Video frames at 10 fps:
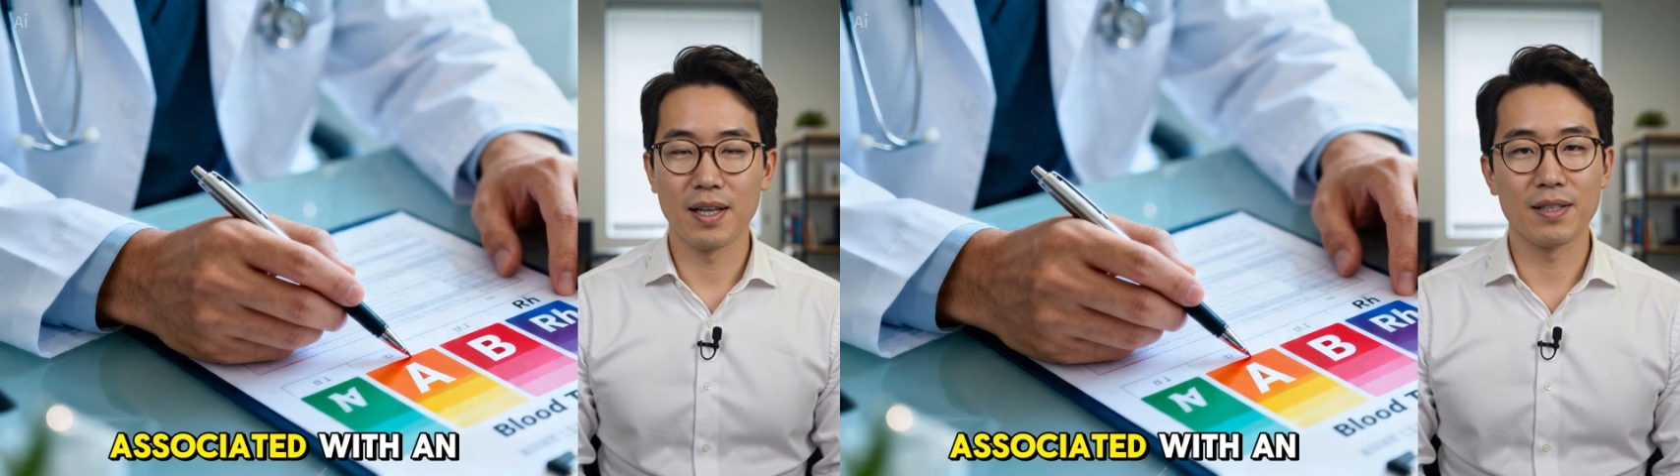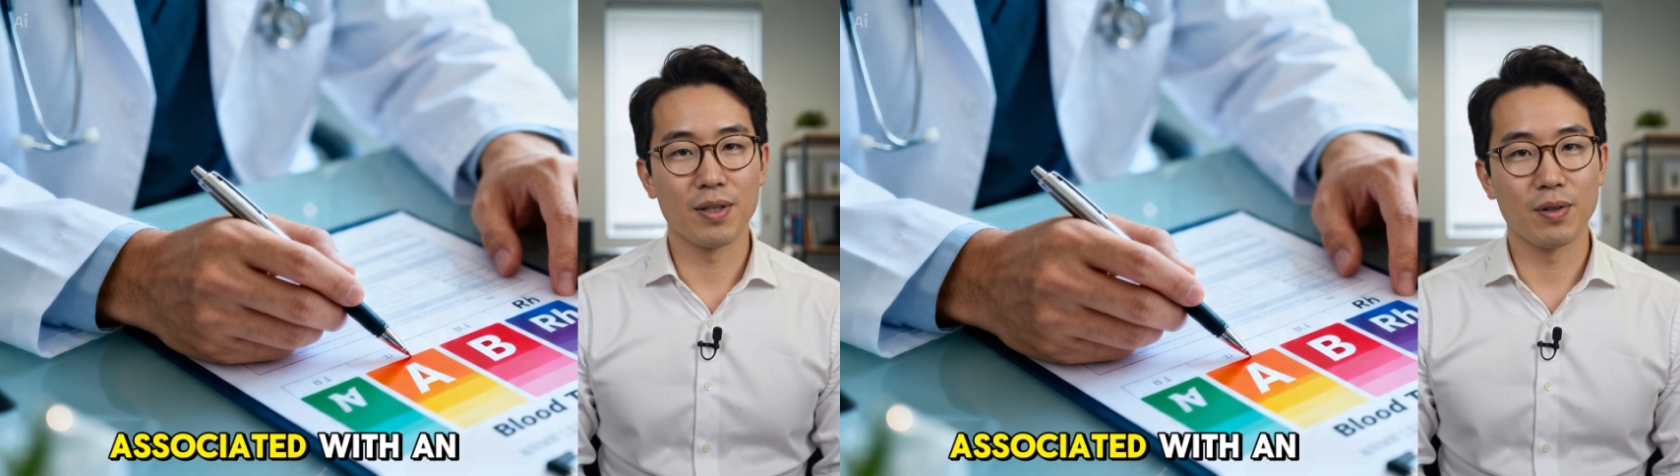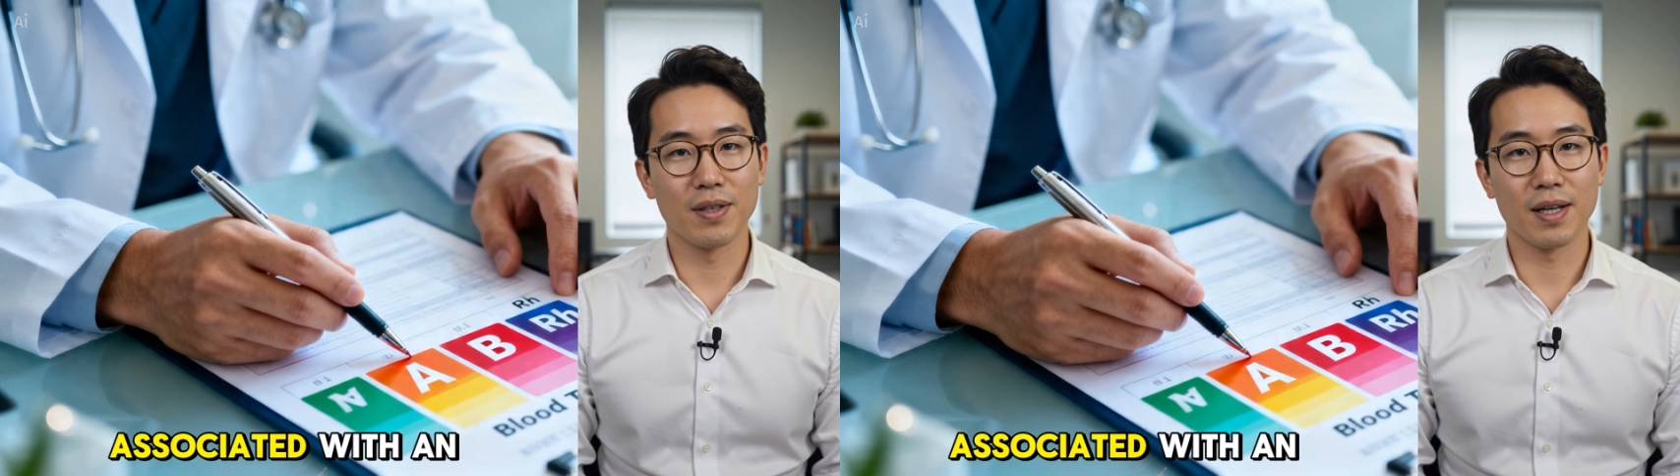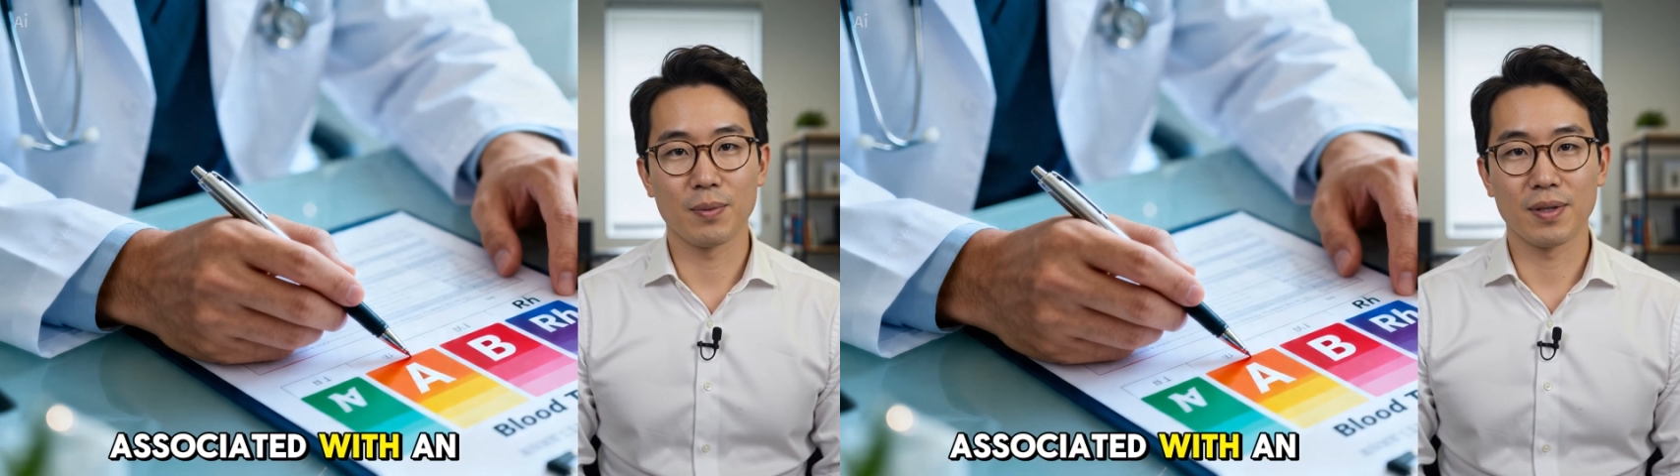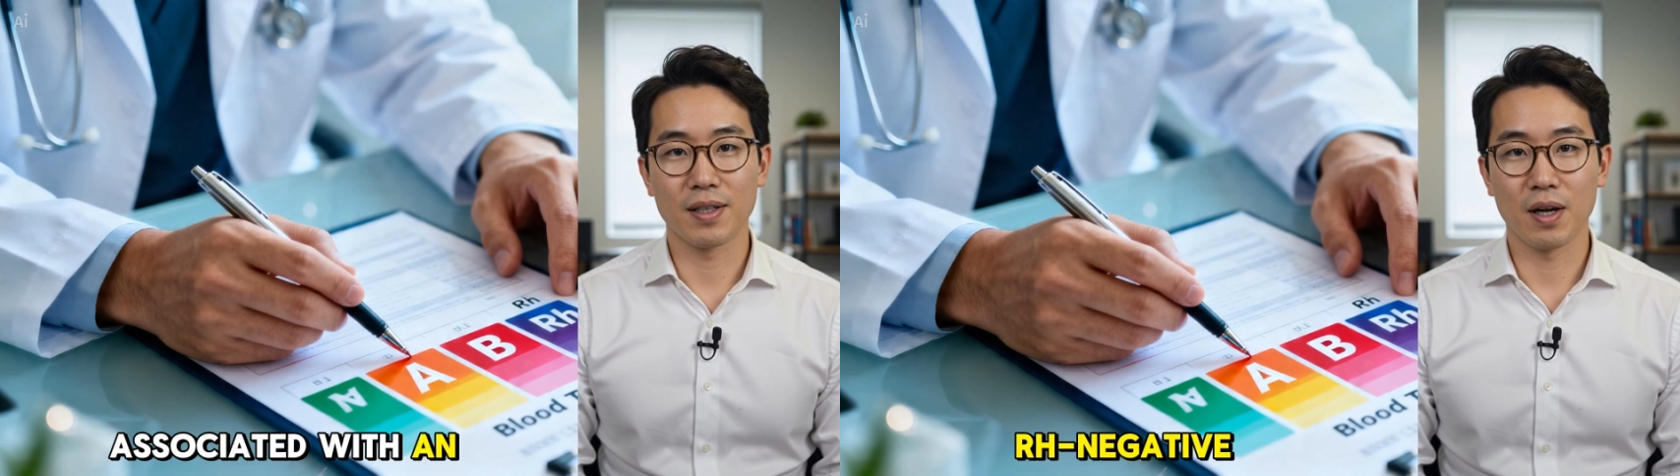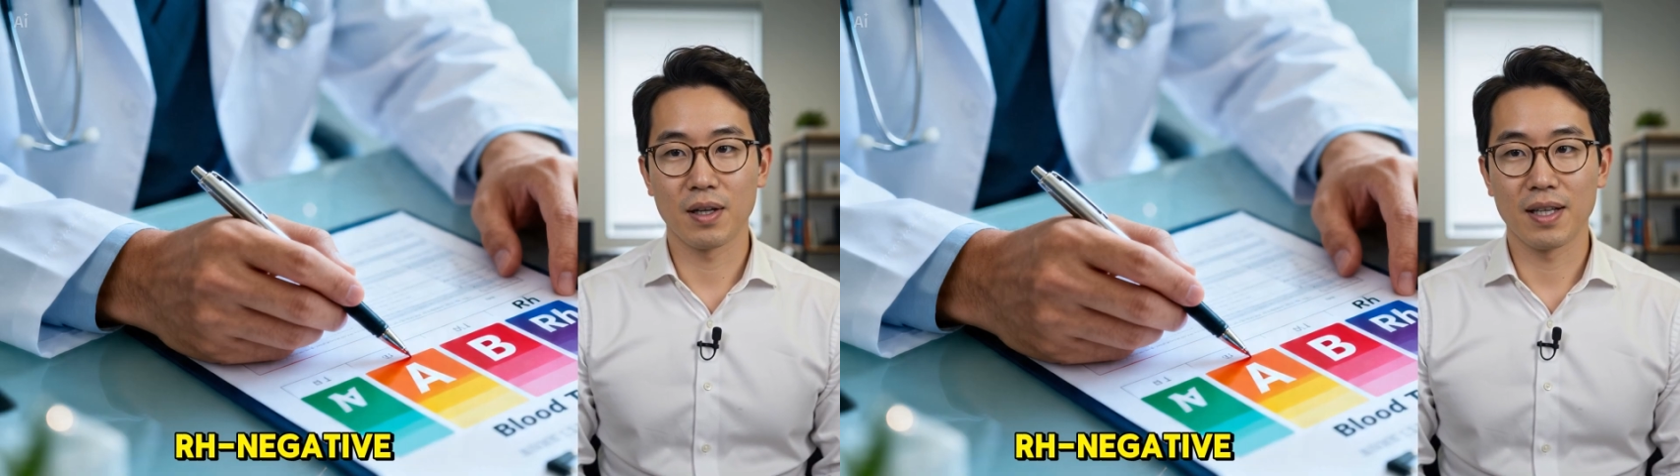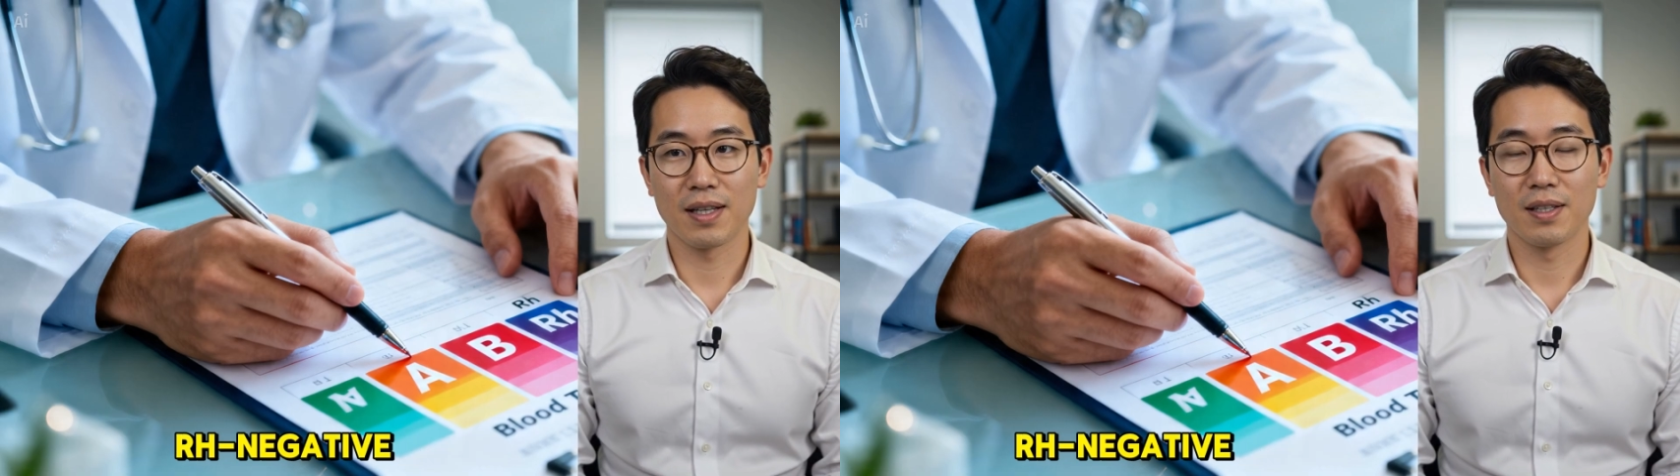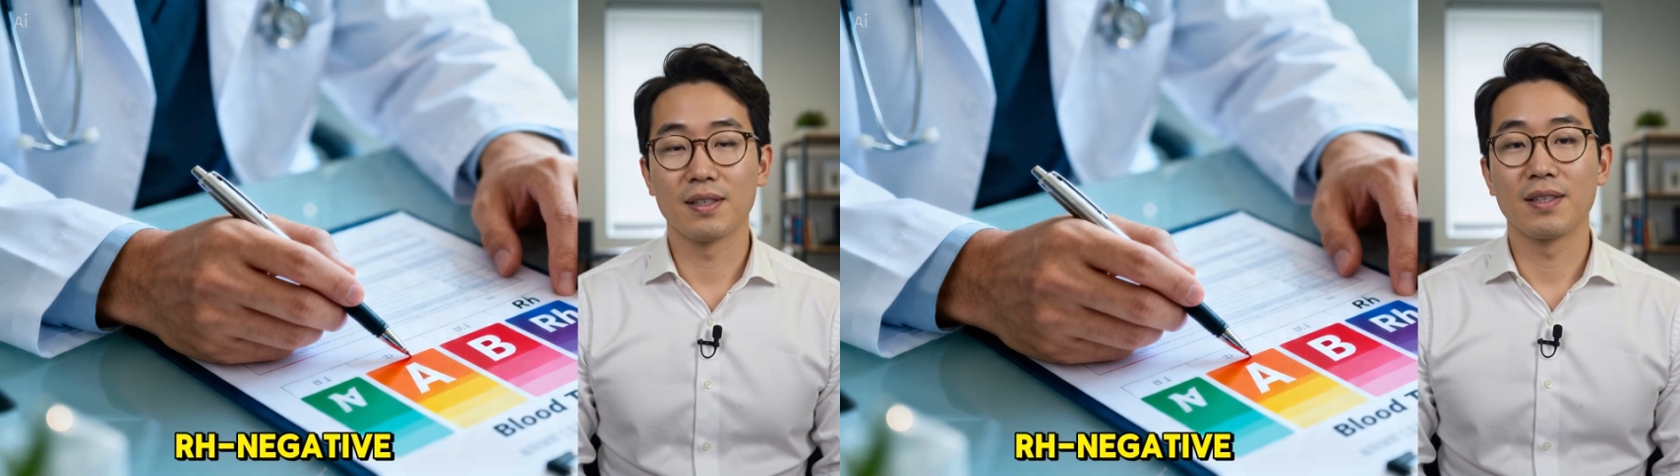associated with an
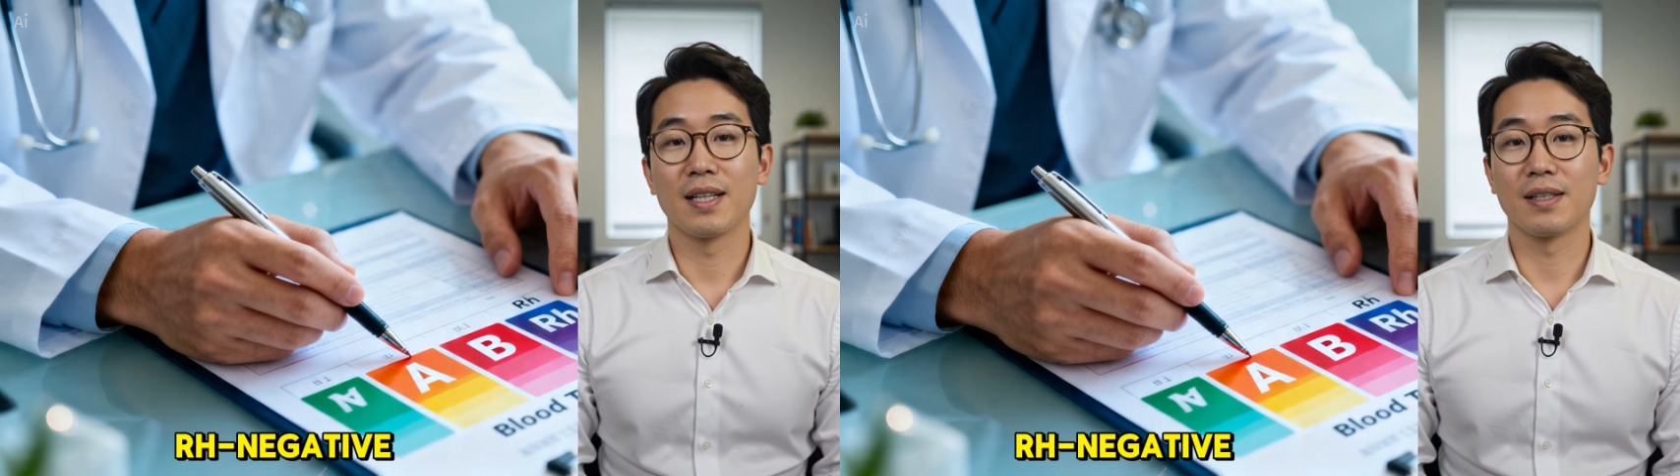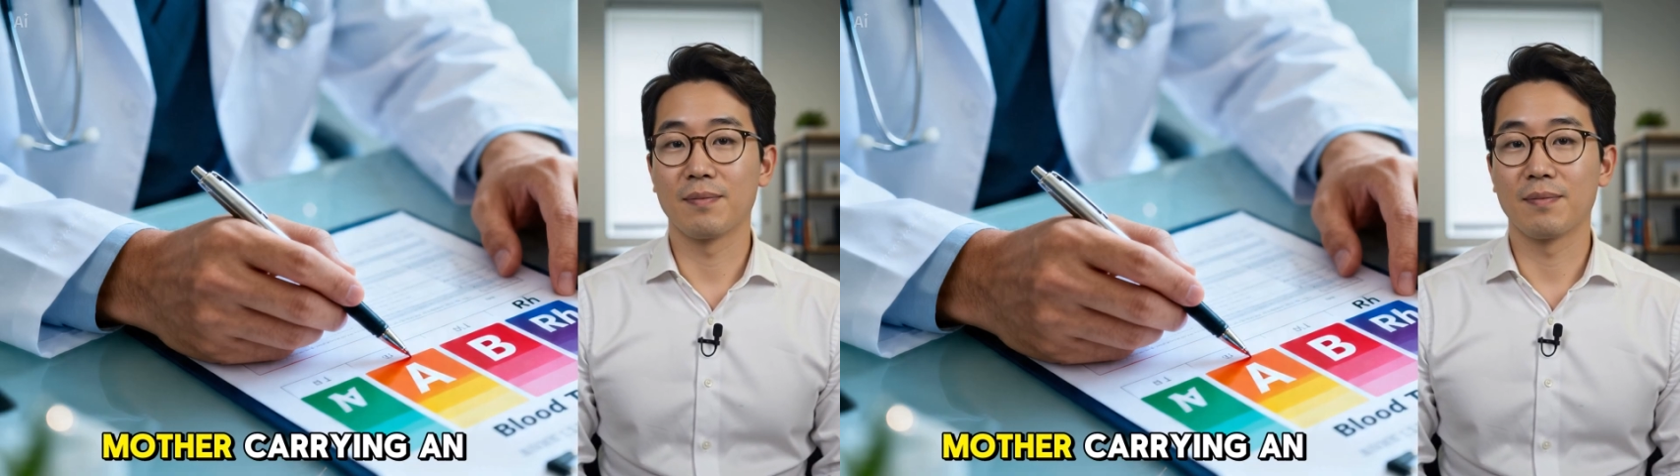Rh negative